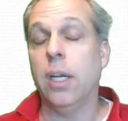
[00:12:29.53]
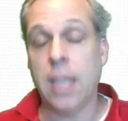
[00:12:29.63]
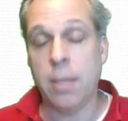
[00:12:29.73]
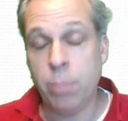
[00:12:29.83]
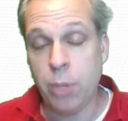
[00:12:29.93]

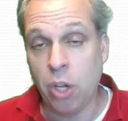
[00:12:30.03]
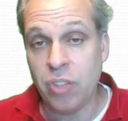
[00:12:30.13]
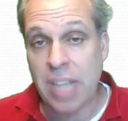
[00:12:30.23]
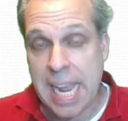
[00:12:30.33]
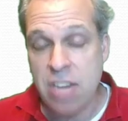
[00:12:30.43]
Again,
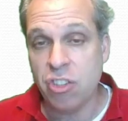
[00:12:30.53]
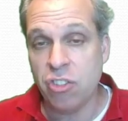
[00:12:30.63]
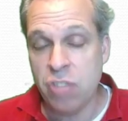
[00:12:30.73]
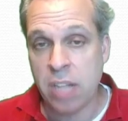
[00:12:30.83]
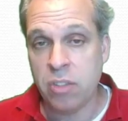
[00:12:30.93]
because h
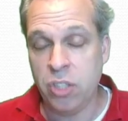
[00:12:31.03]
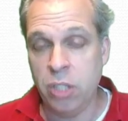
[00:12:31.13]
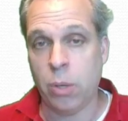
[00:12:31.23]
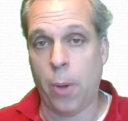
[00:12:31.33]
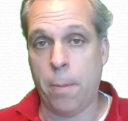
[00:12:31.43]
is not
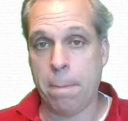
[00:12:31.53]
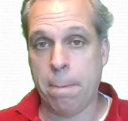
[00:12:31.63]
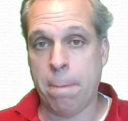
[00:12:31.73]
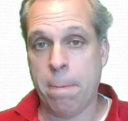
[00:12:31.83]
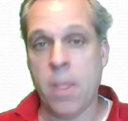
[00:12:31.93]
0.
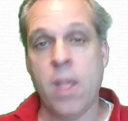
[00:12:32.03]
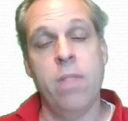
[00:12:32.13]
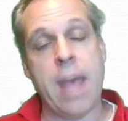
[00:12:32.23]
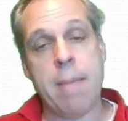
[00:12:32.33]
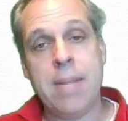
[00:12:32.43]

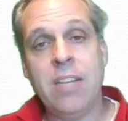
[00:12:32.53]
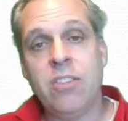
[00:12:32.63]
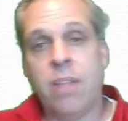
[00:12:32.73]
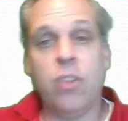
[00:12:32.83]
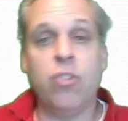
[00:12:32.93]
That means
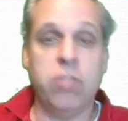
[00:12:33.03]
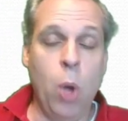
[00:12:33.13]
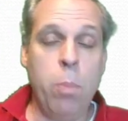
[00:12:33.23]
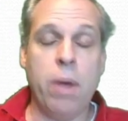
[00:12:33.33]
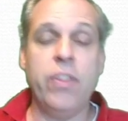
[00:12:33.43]
then the
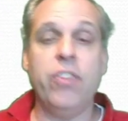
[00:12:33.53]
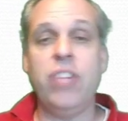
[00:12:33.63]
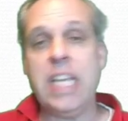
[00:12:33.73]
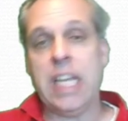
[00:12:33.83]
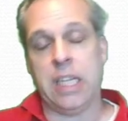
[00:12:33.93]
slope of the
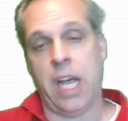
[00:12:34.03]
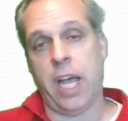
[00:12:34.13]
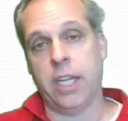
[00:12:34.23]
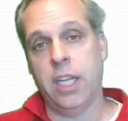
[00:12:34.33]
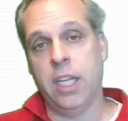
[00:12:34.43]
secant
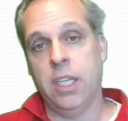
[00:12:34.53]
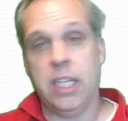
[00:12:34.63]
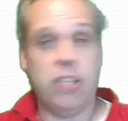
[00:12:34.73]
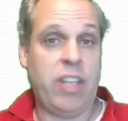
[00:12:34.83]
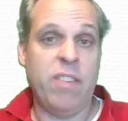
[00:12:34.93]
line
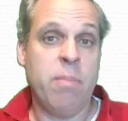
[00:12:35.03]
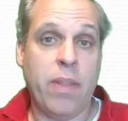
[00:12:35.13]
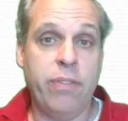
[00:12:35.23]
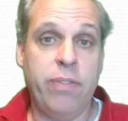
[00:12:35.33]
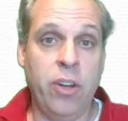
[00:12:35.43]
is given by
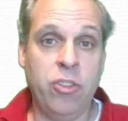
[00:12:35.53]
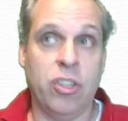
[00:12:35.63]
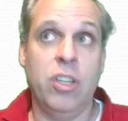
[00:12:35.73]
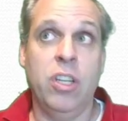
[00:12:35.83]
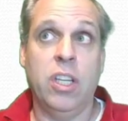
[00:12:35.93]
the
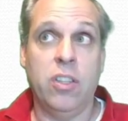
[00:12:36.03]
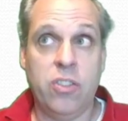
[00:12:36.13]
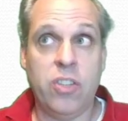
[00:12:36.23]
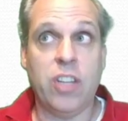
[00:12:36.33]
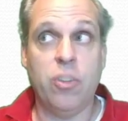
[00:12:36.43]
function
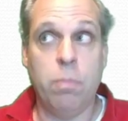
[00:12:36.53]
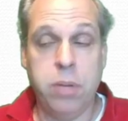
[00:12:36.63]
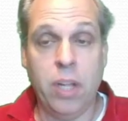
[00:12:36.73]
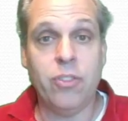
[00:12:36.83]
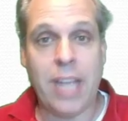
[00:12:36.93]
6
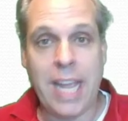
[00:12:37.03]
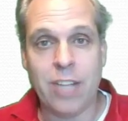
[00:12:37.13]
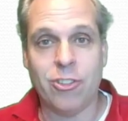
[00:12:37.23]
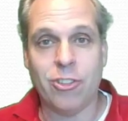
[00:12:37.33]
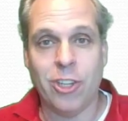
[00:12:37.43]
plus
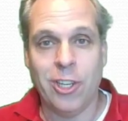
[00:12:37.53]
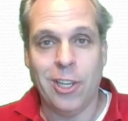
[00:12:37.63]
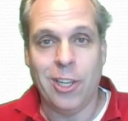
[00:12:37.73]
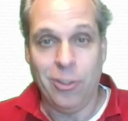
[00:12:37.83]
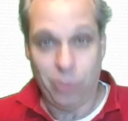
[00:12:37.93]
h.
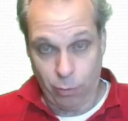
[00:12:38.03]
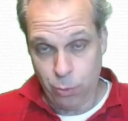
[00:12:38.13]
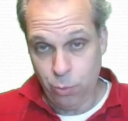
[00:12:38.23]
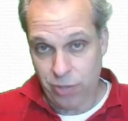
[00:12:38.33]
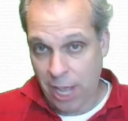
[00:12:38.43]
So if
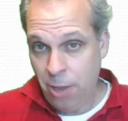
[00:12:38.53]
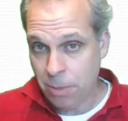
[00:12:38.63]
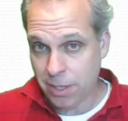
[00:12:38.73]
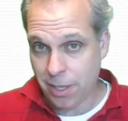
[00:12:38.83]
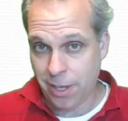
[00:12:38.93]
you tell
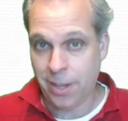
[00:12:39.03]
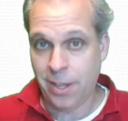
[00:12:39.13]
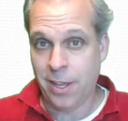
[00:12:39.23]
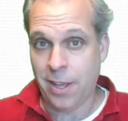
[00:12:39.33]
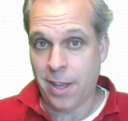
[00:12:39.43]
me then
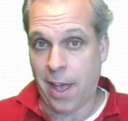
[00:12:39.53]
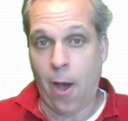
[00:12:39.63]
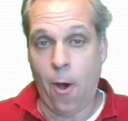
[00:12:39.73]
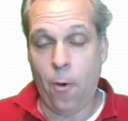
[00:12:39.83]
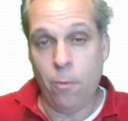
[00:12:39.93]

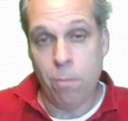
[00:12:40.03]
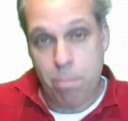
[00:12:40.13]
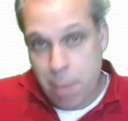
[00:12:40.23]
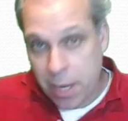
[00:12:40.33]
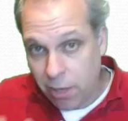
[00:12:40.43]
how
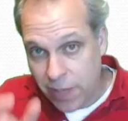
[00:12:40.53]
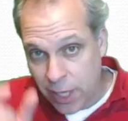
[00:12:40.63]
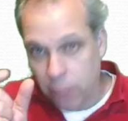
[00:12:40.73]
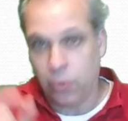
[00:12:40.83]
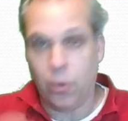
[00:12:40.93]
big of the
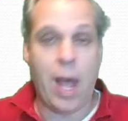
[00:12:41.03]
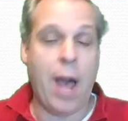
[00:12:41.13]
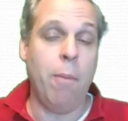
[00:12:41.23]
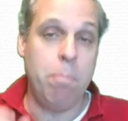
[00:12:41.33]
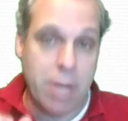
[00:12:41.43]
interval,
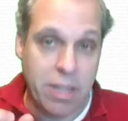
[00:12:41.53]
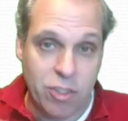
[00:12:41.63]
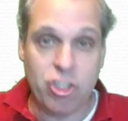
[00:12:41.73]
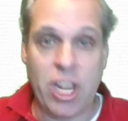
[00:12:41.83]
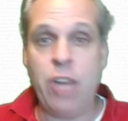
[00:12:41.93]
how big of a
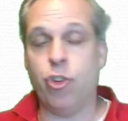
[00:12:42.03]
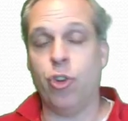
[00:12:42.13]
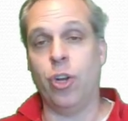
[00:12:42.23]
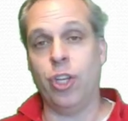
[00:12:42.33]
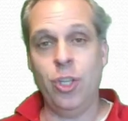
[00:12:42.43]
change you're
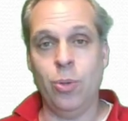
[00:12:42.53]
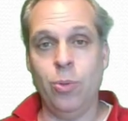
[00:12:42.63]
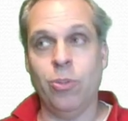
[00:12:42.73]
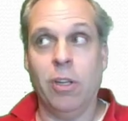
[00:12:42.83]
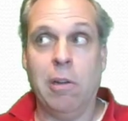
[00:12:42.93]
going to
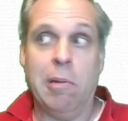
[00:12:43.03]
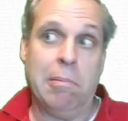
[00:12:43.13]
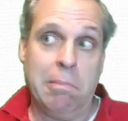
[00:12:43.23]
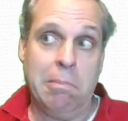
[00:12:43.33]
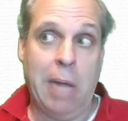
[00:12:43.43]
use,
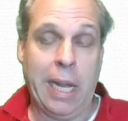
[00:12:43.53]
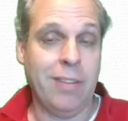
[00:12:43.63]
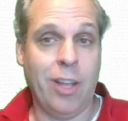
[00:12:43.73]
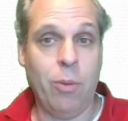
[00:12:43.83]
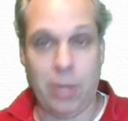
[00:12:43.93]
well, I can
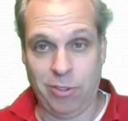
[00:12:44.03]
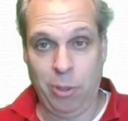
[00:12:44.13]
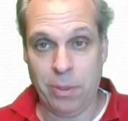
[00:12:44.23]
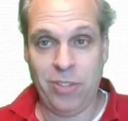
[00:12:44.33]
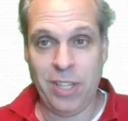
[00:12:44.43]
tell you what the
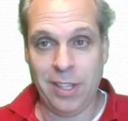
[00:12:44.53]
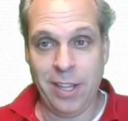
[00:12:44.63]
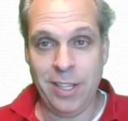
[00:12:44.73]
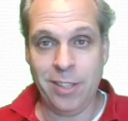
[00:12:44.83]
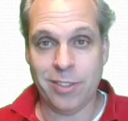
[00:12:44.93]
slope of the secant
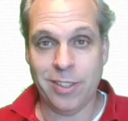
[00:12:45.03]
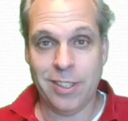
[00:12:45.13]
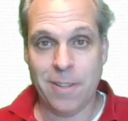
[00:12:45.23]
line is.